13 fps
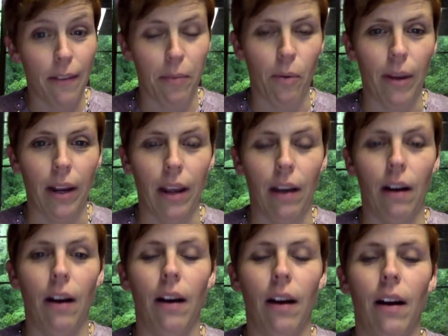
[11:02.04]
the point
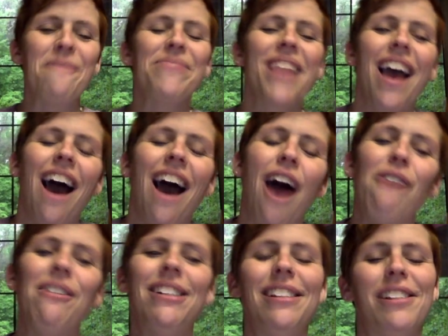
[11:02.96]
here. I
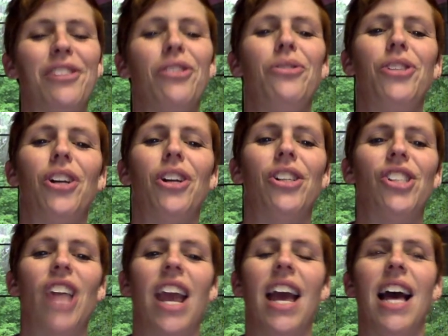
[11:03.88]
went to this new
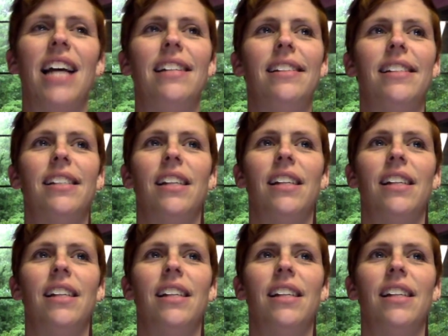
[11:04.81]
church and